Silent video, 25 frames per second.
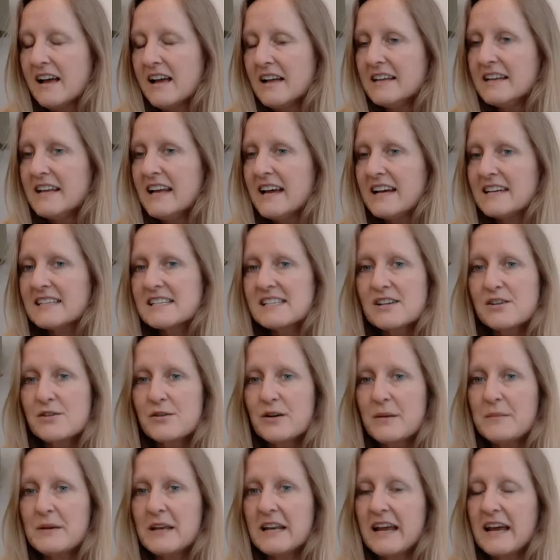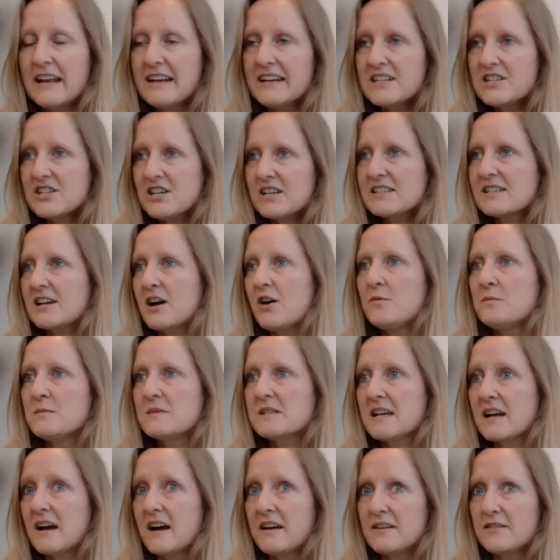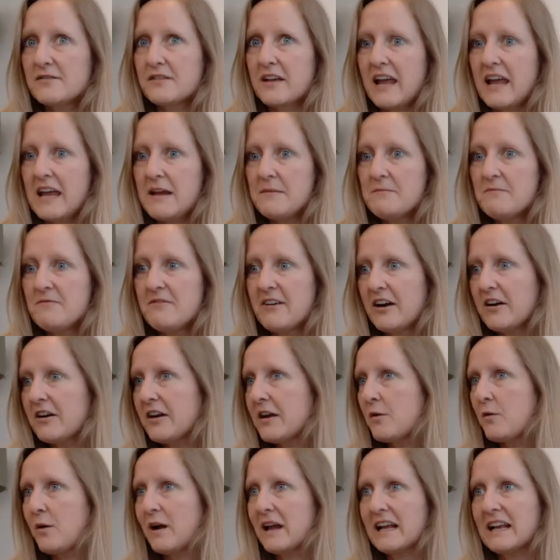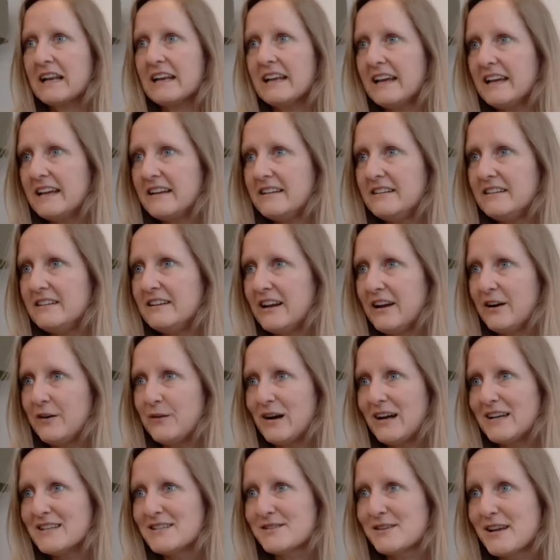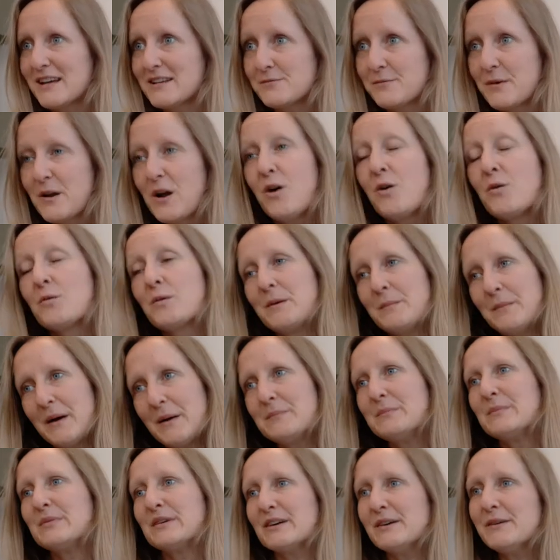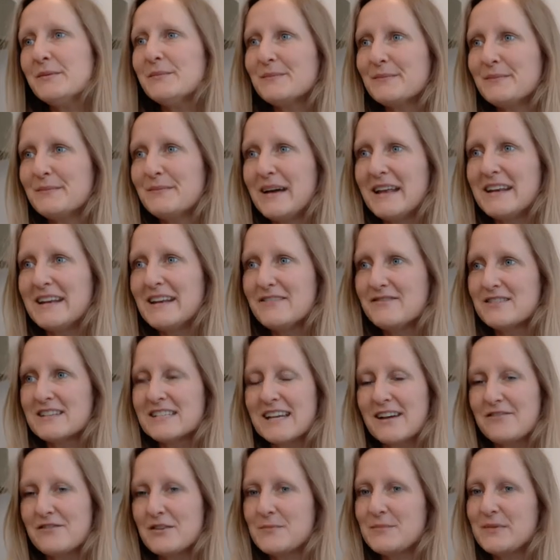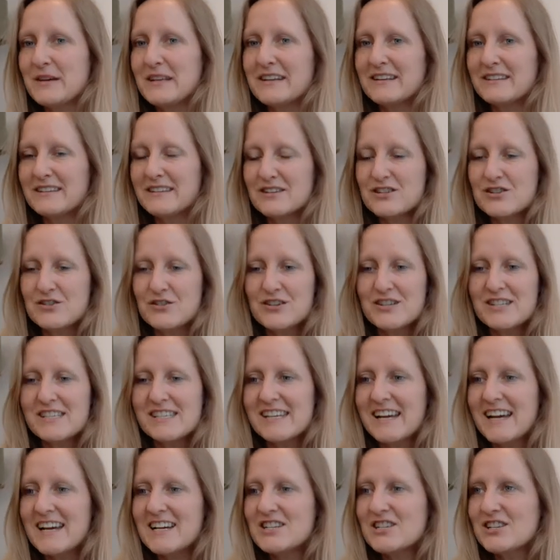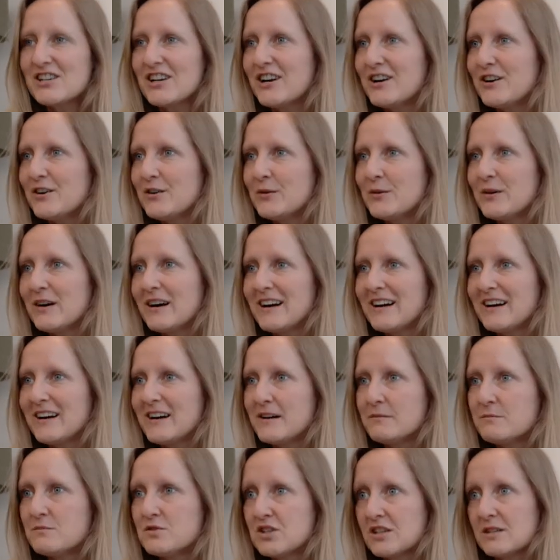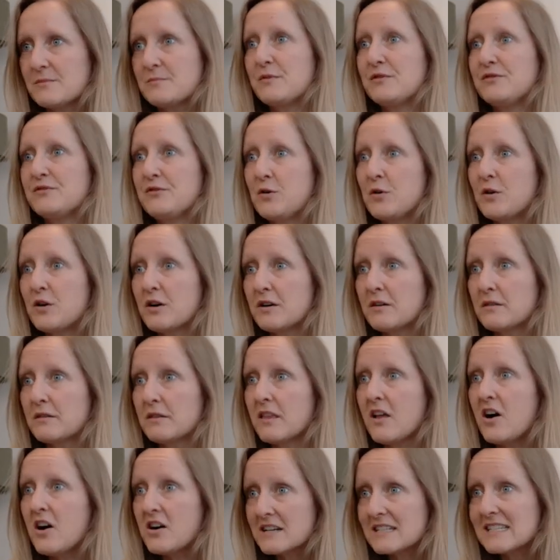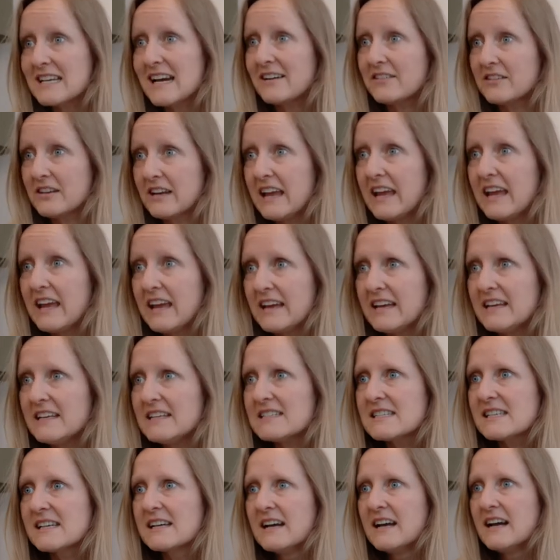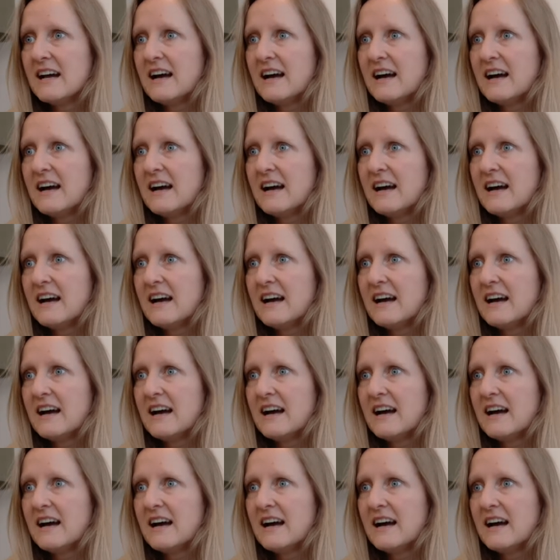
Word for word: Yeah, so I mean, NHS homes kind of came very quickly. You know, as, as we all remember, many of us having been at the short stay show uh, just before lockdown hit.